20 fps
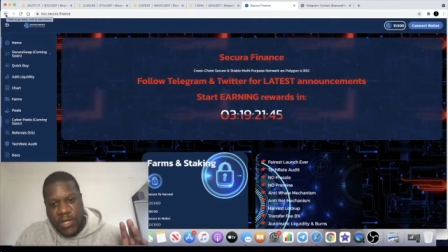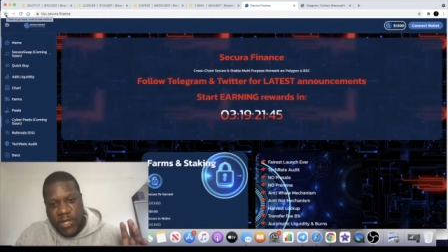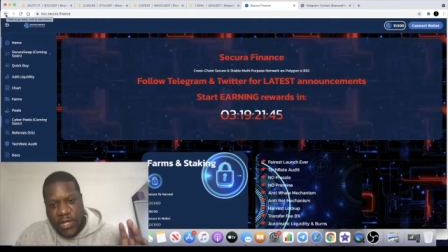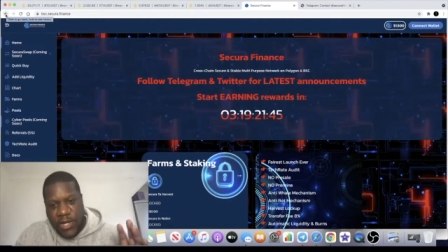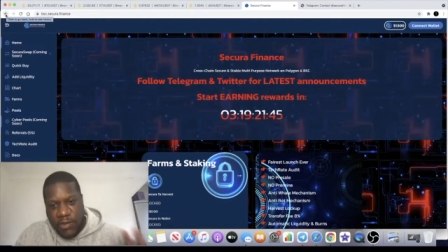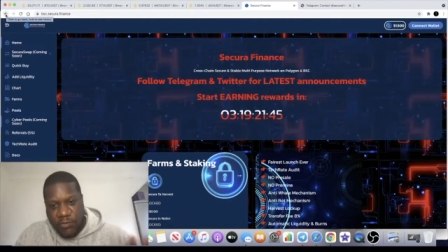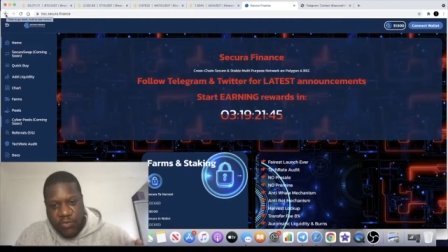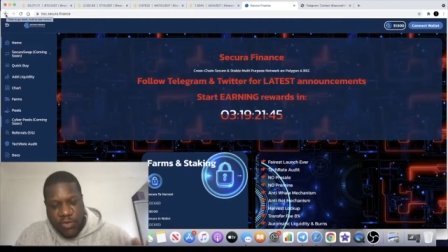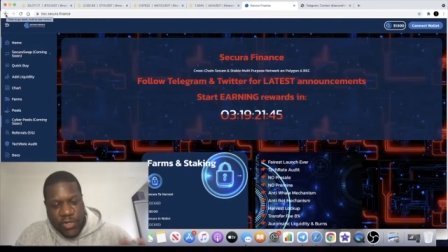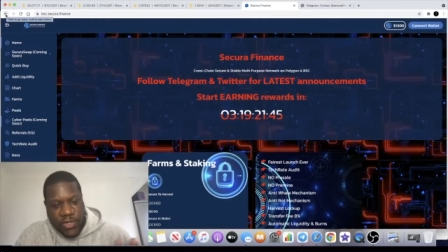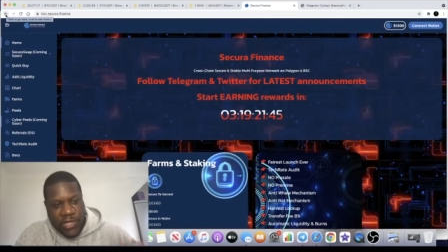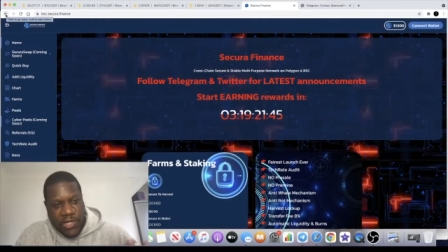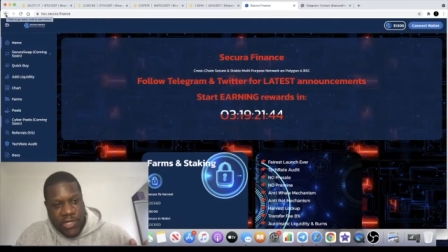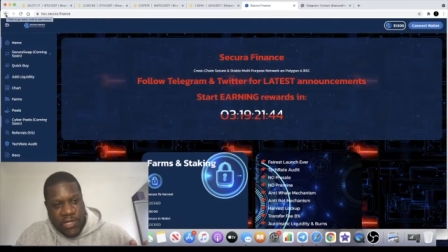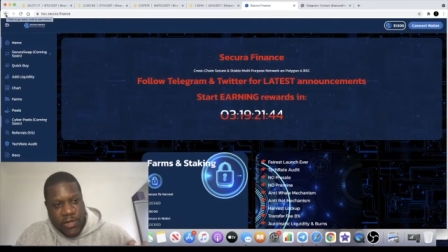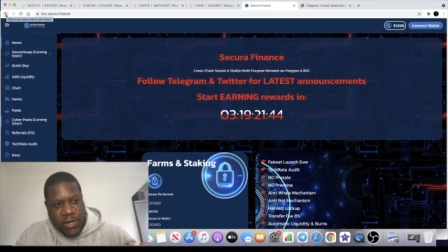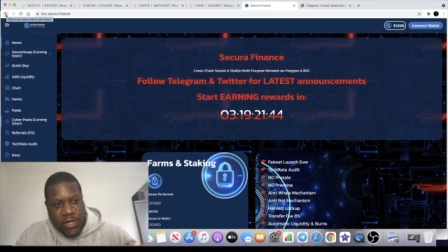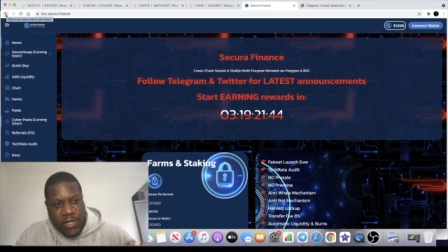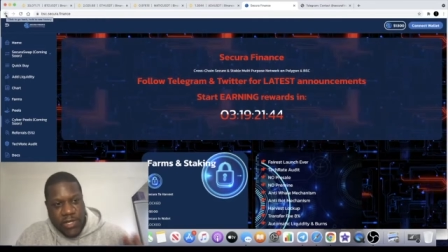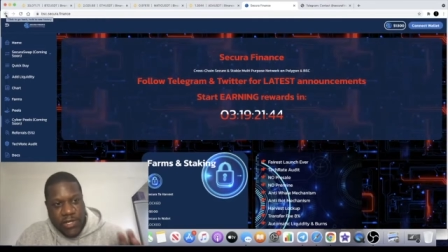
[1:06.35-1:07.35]
in projects
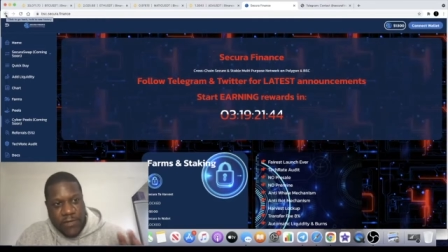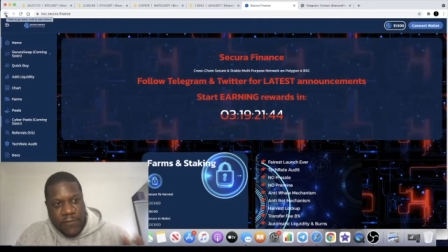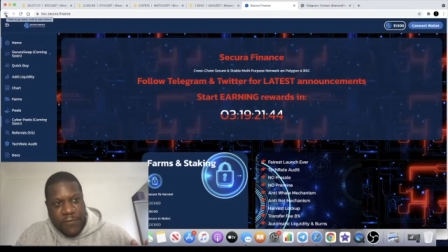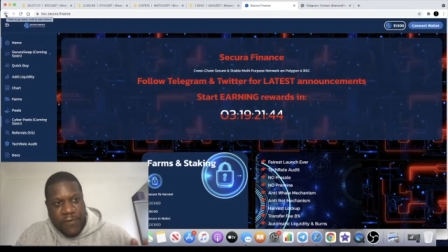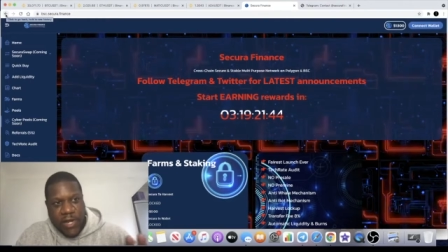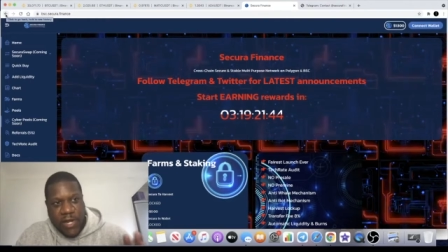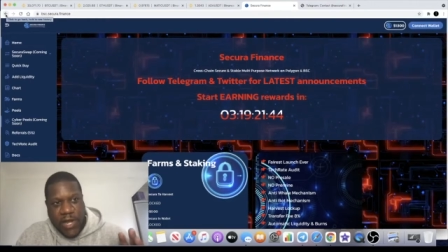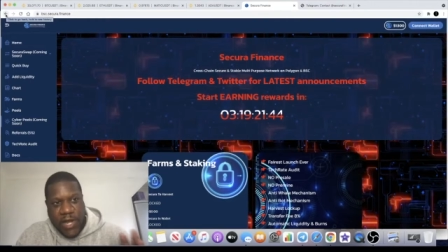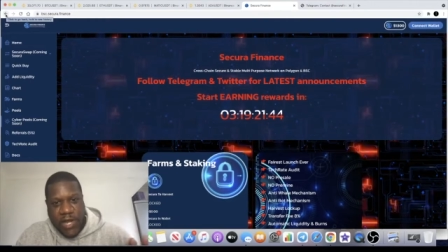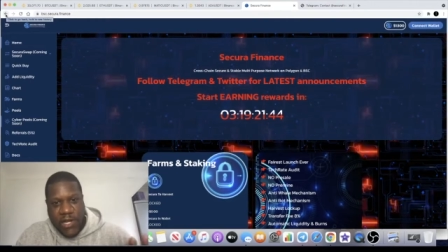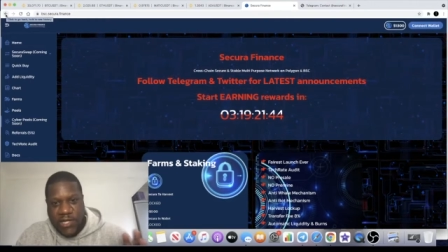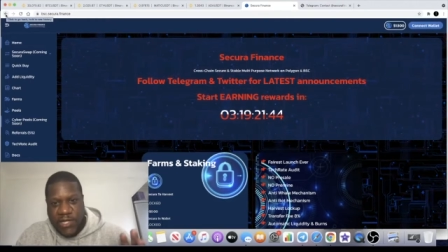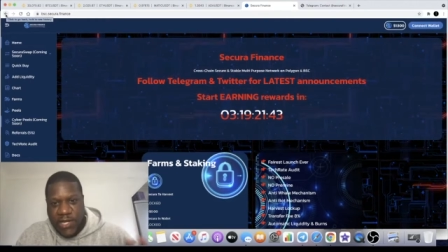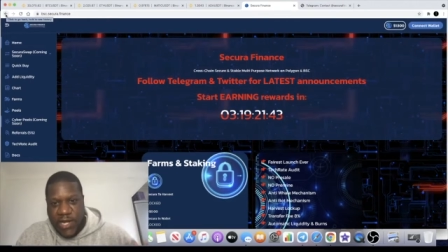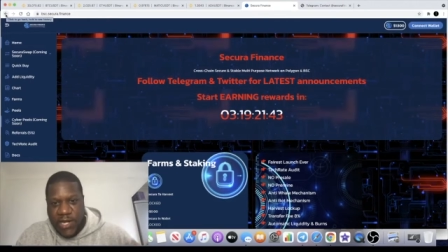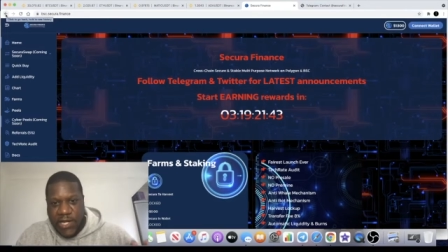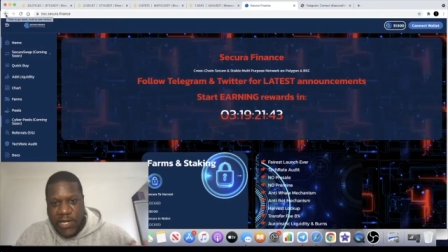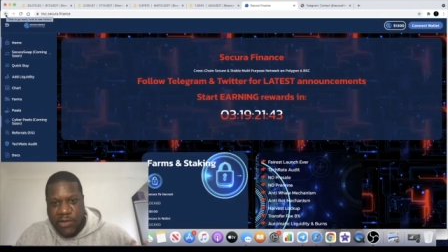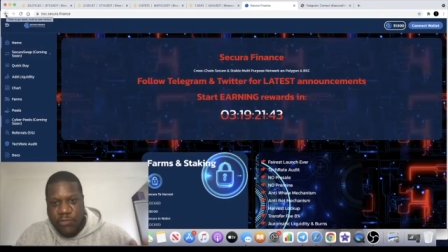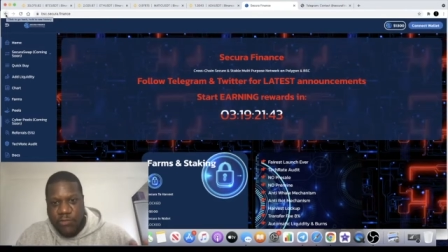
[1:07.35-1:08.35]
like this to find out
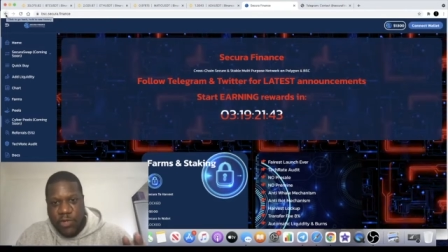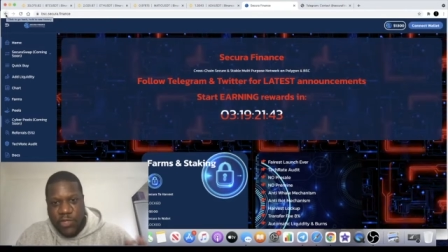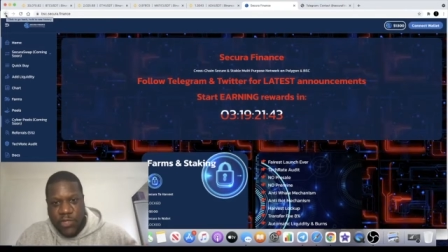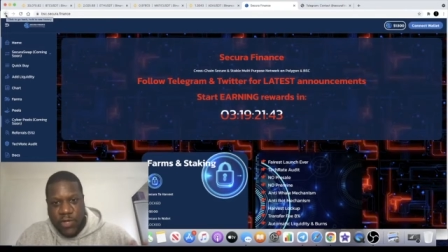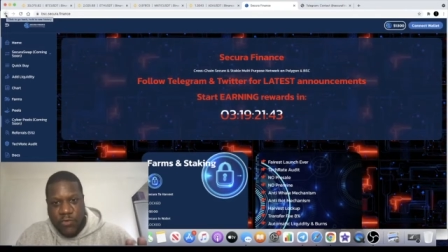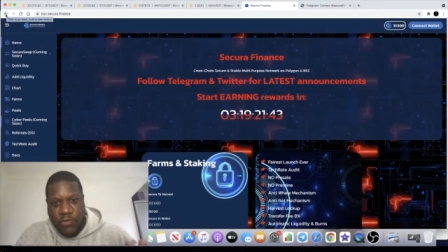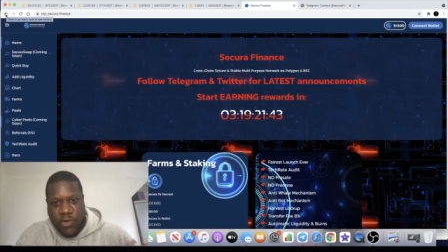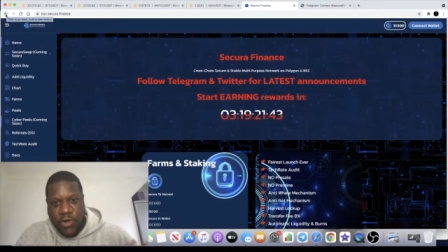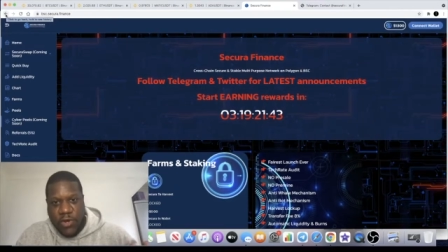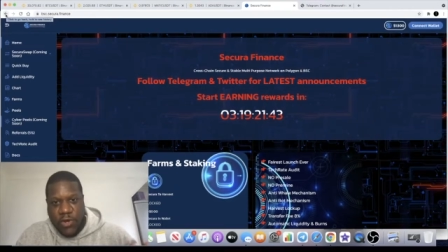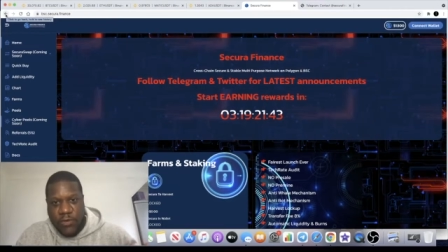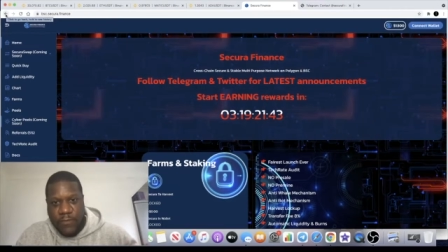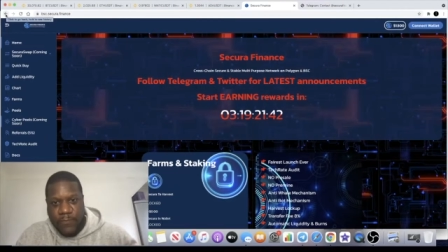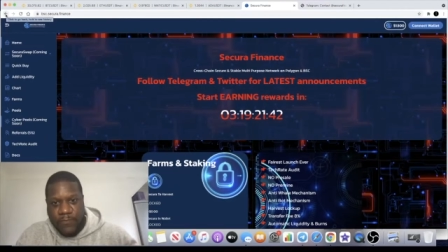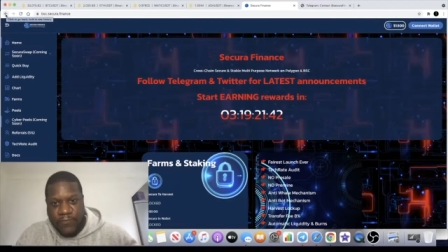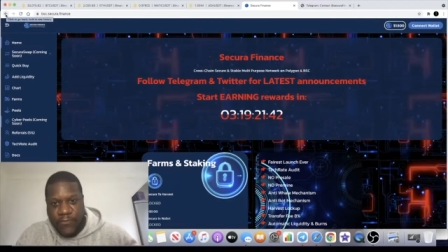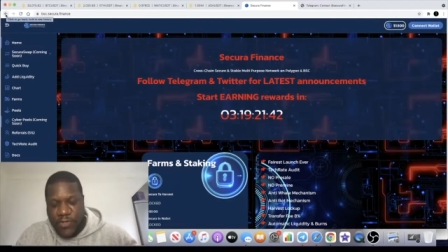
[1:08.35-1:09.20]
exactly what's going on.